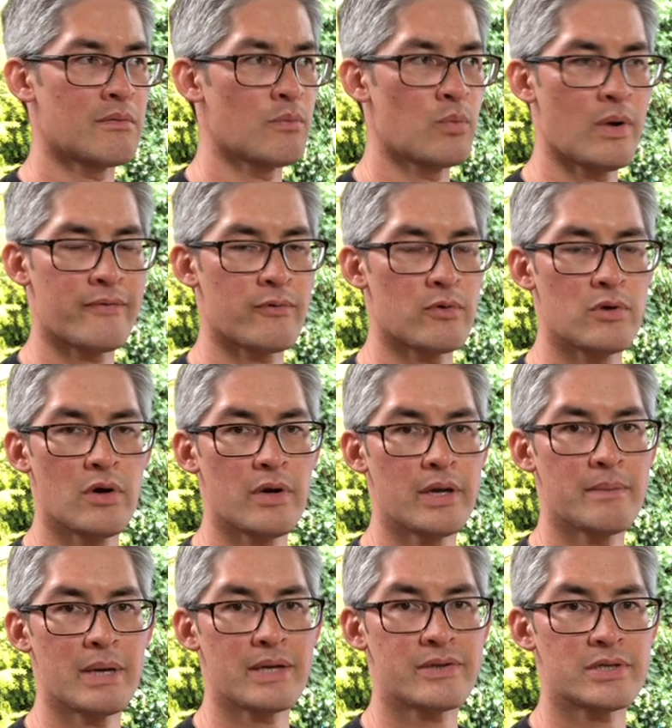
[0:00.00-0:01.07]
whether or not
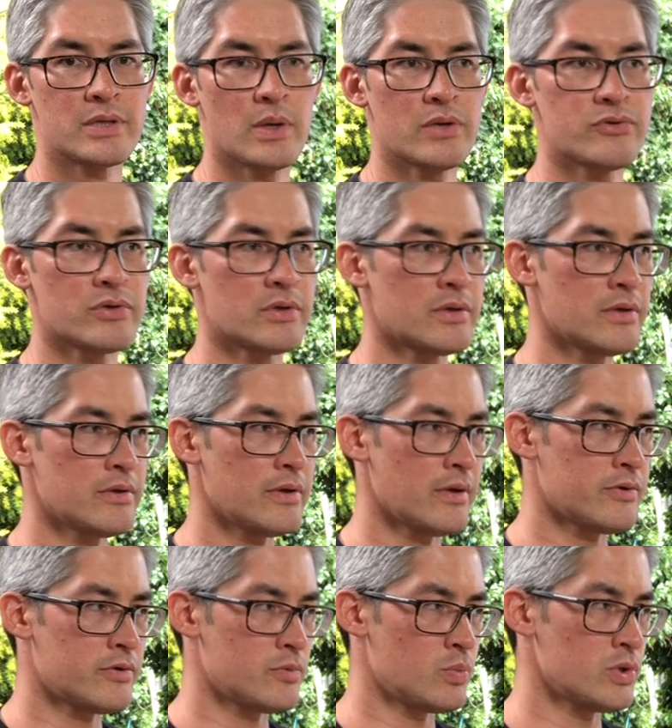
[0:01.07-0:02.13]
it makes 200,
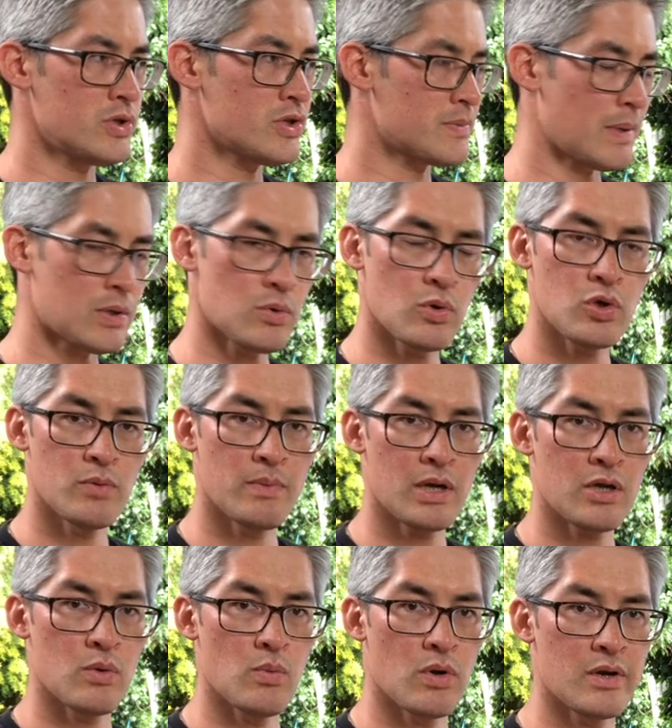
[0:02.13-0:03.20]
would you spend all your
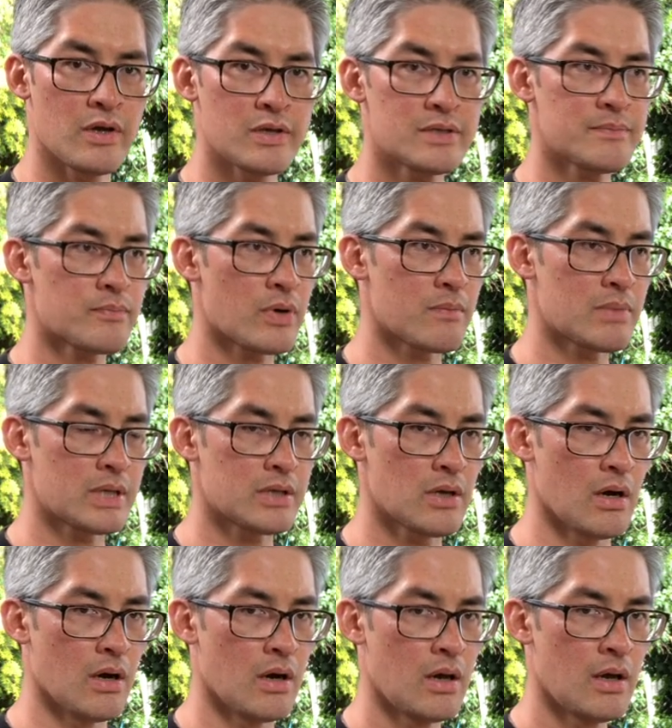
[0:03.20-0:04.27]
money on one item? Probably
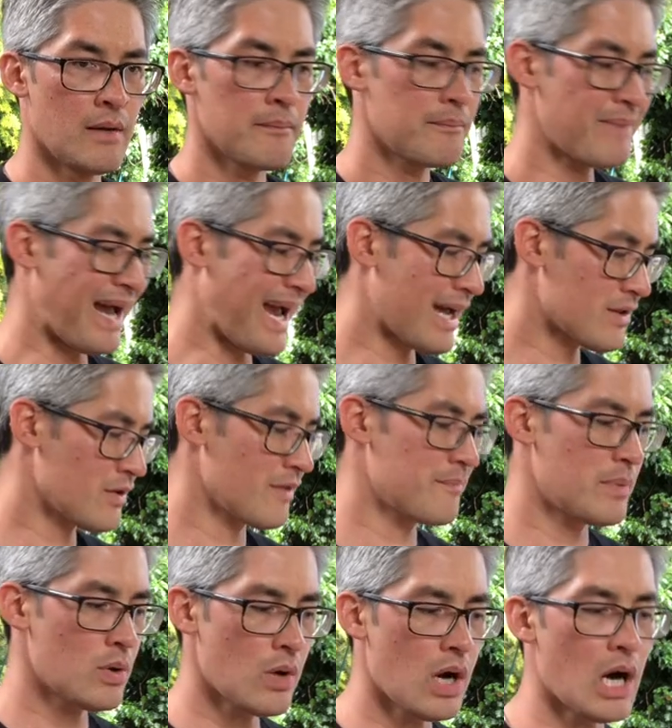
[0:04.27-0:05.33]
not. But as I've
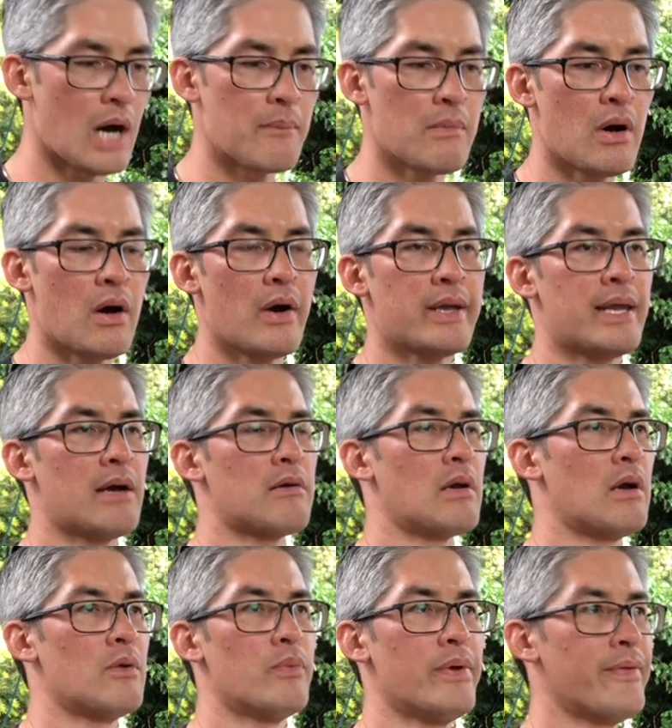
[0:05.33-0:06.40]
built up, I now
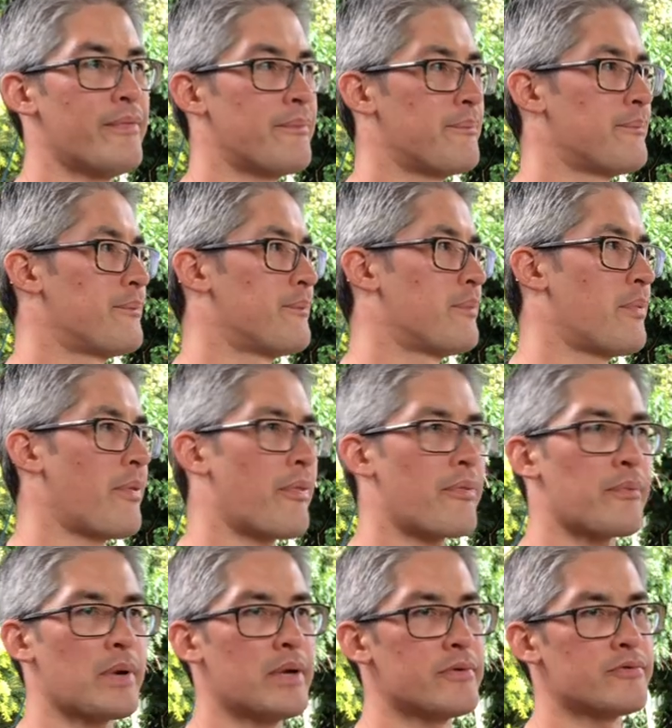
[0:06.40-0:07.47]
go with
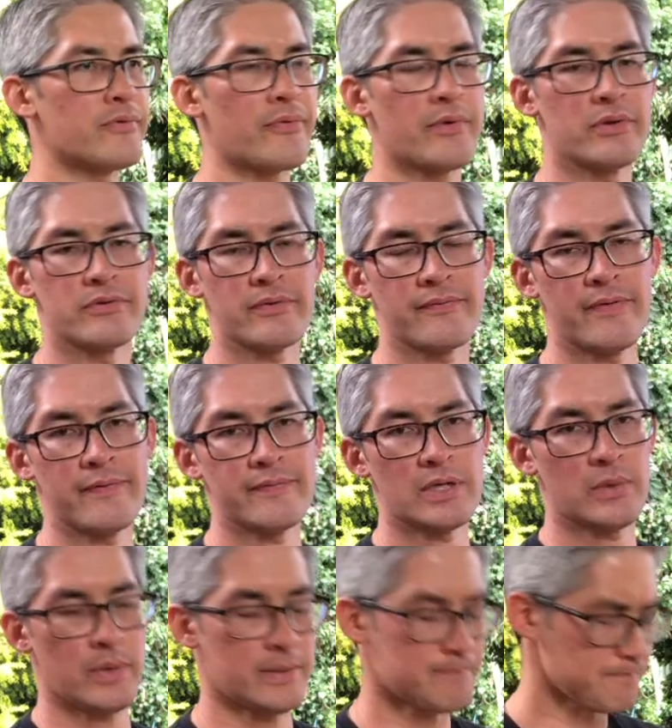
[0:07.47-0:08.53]
300, 350
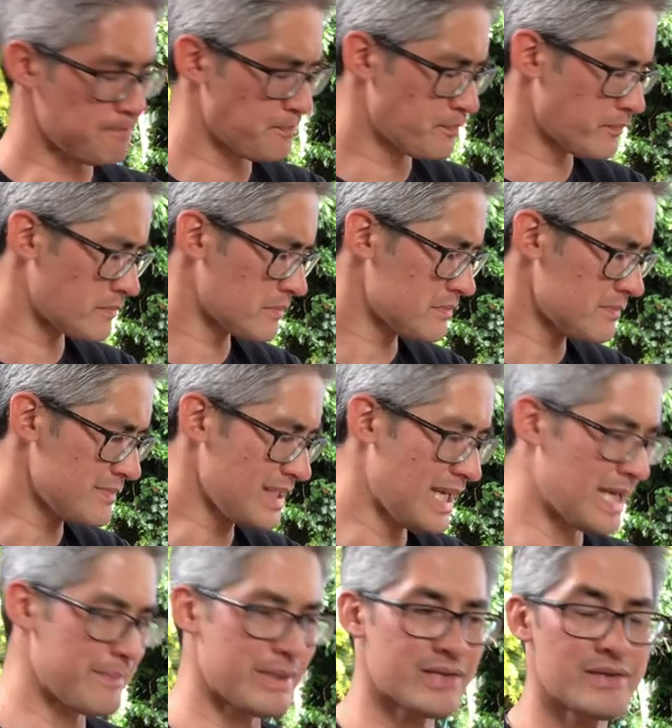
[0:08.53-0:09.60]
quid.
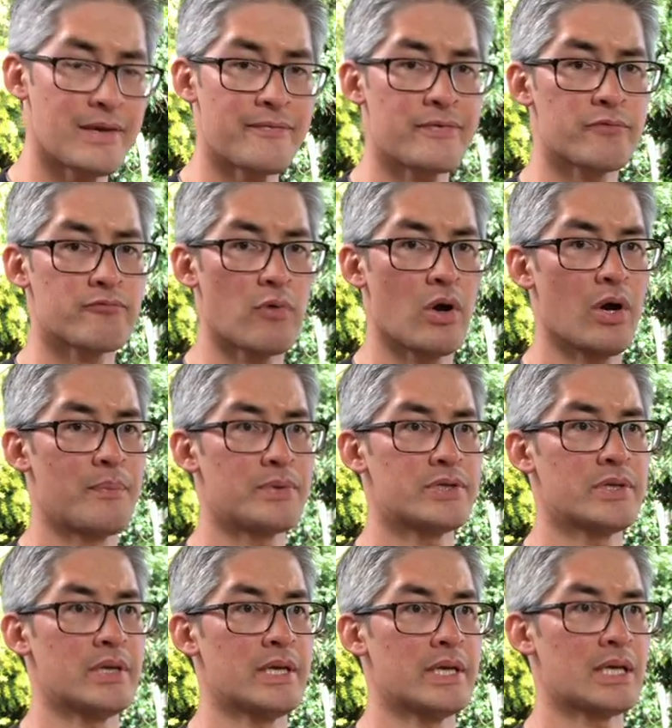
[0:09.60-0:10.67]
And it means if the right
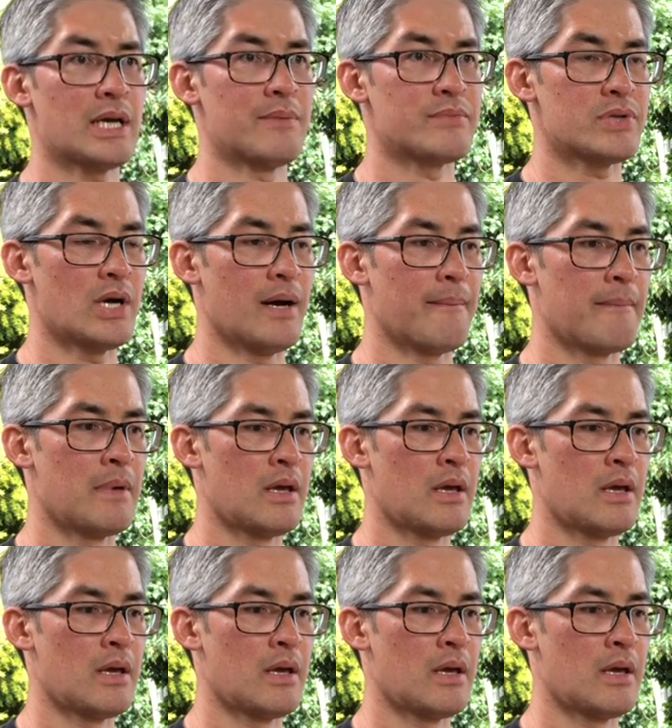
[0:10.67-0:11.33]
opportunity comes up,